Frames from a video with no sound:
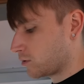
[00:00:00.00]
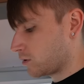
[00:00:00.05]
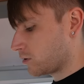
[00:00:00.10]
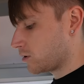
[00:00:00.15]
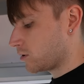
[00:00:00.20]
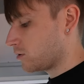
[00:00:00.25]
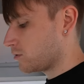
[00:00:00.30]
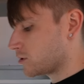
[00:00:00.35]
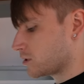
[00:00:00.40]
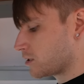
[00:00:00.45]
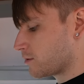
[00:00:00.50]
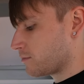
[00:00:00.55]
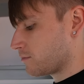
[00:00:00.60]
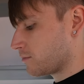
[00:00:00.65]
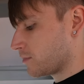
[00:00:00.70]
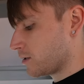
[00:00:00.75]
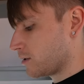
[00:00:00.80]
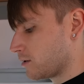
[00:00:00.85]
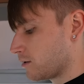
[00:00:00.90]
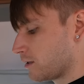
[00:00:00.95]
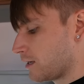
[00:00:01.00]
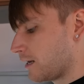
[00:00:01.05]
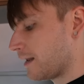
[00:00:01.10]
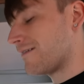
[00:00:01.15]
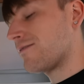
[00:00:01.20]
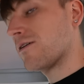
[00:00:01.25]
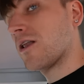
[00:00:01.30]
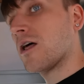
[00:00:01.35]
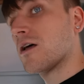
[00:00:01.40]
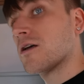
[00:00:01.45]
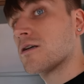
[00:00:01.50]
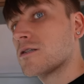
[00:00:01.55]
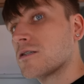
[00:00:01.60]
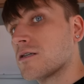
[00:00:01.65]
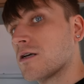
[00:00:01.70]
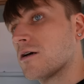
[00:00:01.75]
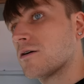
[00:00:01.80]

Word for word: we're not using a leveller, so...